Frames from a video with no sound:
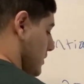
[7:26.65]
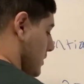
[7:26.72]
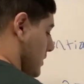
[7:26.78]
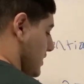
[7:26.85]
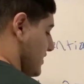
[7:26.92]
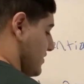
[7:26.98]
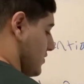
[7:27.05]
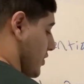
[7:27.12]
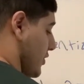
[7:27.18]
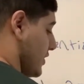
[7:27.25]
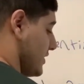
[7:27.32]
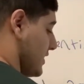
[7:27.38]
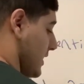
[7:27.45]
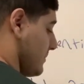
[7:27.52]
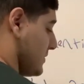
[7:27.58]
it's 30
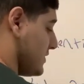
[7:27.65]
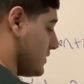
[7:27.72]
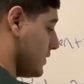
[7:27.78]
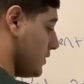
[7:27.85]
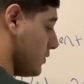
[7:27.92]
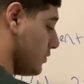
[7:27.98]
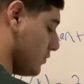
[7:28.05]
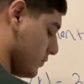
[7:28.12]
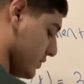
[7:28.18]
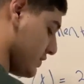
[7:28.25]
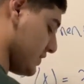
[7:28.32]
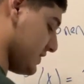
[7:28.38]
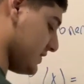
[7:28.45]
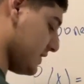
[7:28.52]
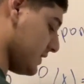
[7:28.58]
times 2, which
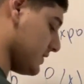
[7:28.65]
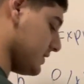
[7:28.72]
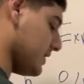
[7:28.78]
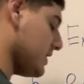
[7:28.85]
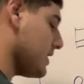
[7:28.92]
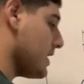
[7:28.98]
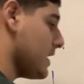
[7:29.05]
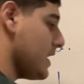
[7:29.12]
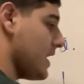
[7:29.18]
is 60.